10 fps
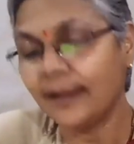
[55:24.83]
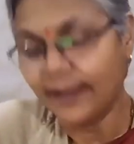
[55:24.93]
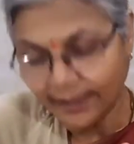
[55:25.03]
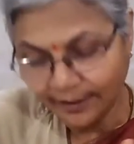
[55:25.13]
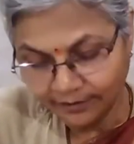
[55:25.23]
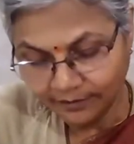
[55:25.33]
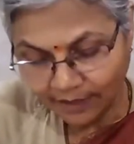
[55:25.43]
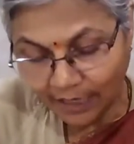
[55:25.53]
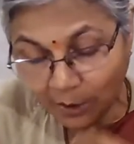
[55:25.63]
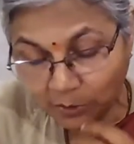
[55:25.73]
and
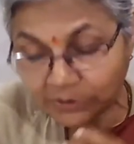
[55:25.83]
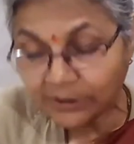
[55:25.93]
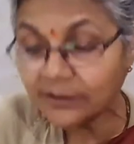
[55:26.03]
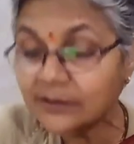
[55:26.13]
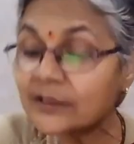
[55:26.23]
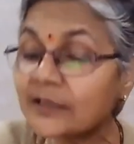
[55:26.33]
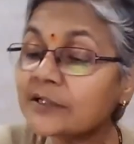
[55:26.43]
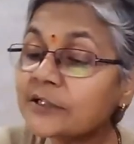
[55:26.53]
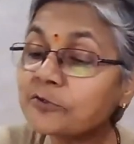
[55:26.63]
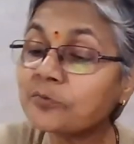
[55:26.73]
how the research
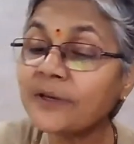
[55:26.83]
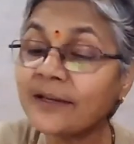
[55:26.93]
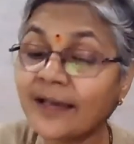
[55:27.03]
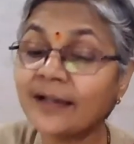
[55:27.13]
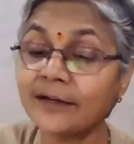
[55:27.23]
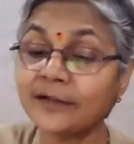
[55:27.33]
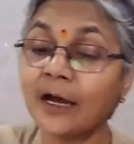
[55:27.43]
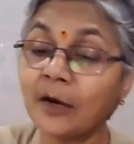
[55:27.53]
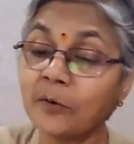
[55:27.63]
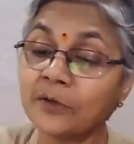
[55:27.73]
is to be carried
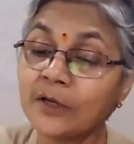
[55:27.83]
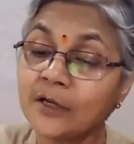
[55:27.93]
out.